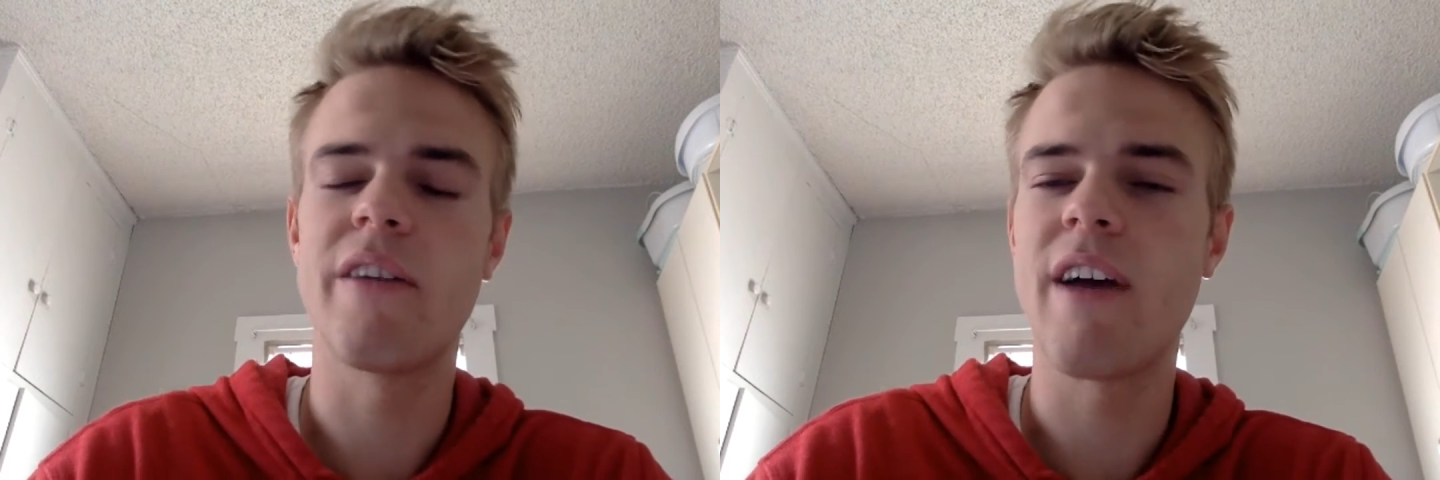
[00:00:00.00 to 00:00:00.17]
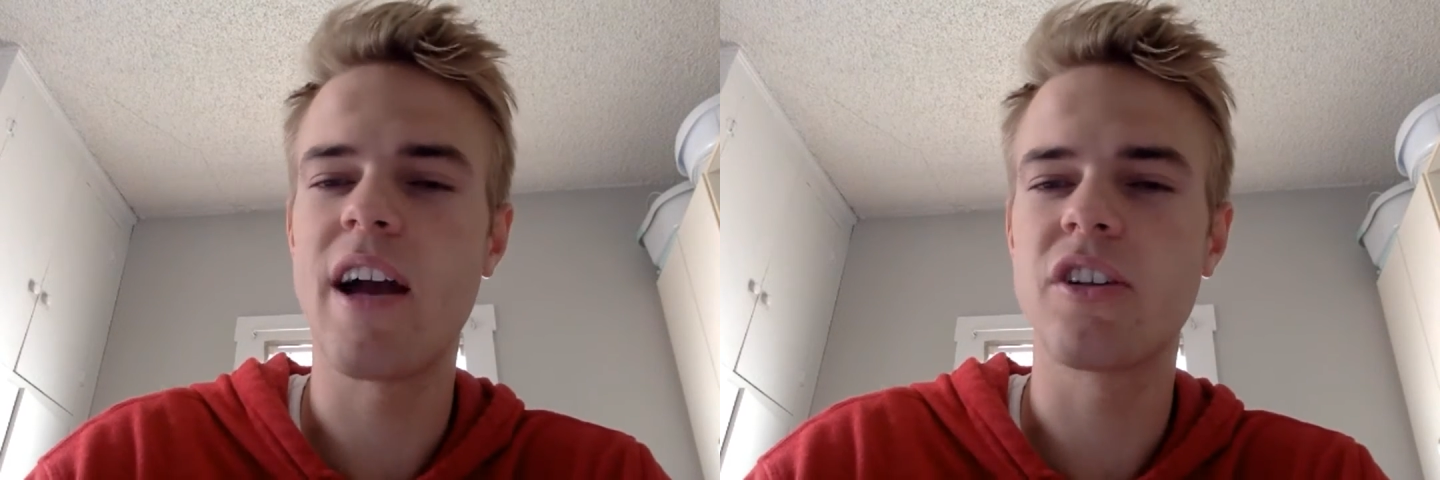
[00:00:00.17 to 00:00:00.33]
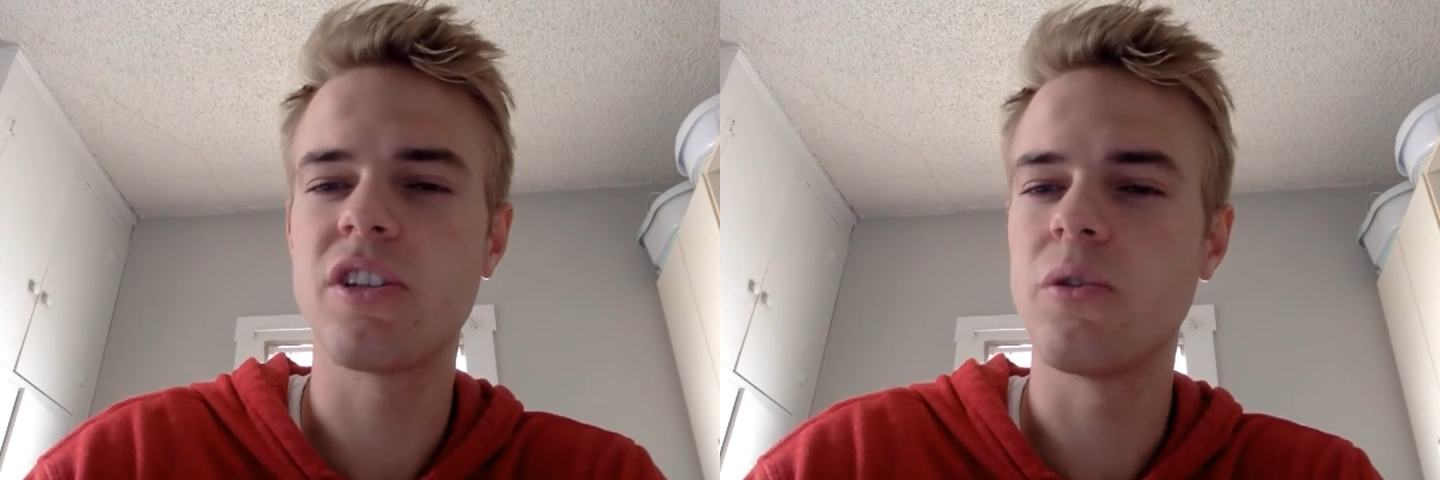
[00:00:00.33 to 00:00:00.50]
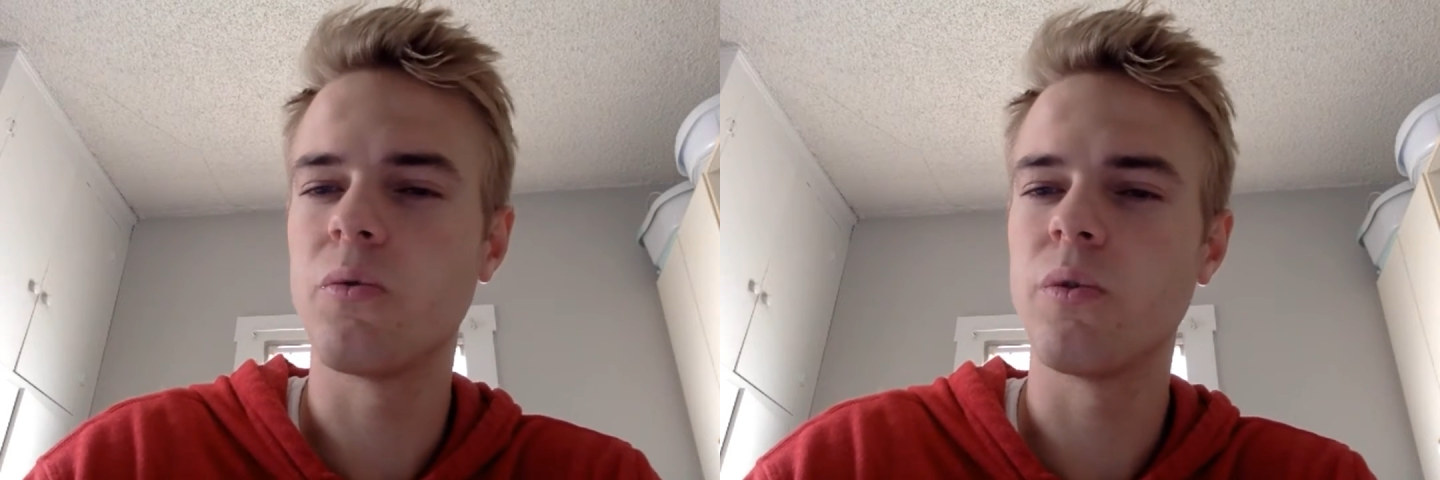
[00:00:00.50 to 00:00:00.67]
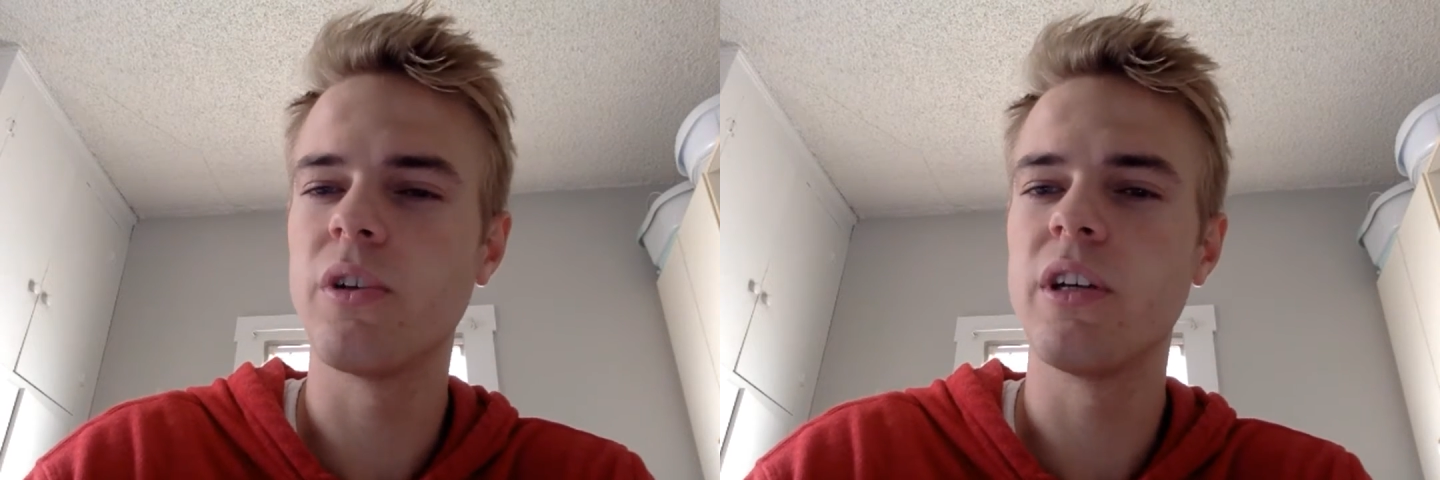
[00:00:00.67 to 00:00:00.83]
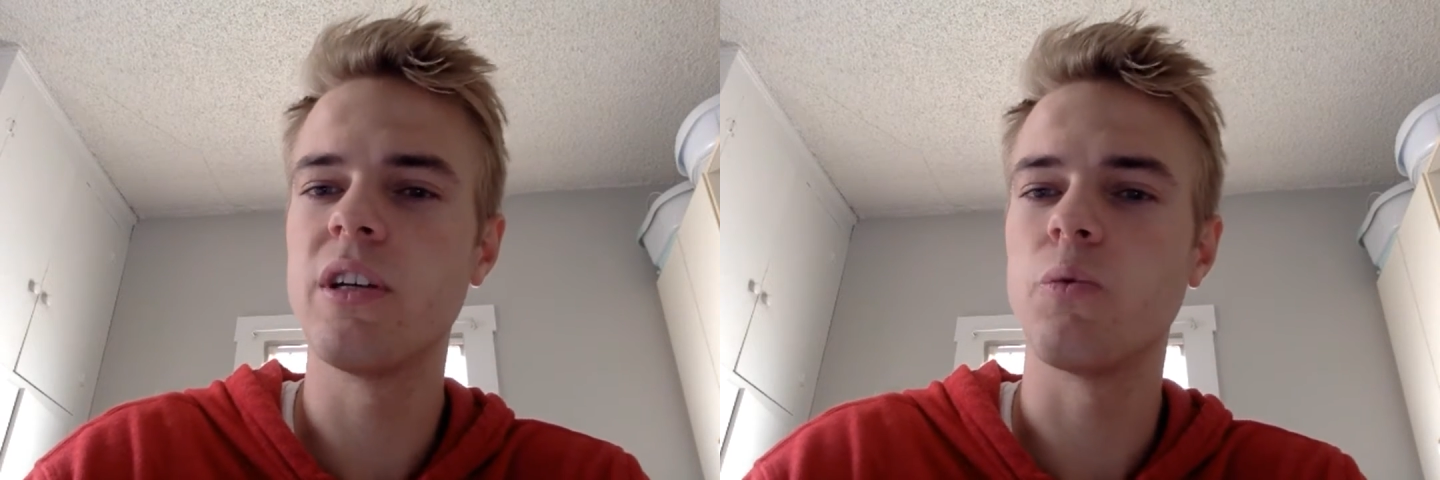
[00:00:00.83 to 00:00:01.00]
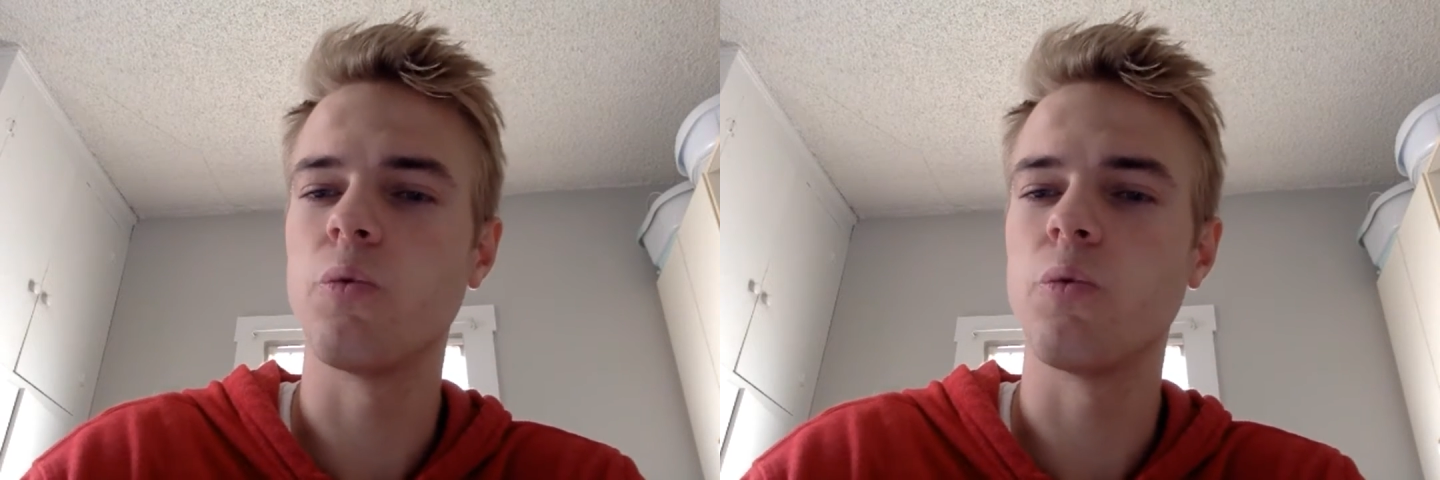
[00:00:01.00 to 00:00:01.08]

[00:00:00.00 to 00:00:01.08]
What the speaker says: I've actually really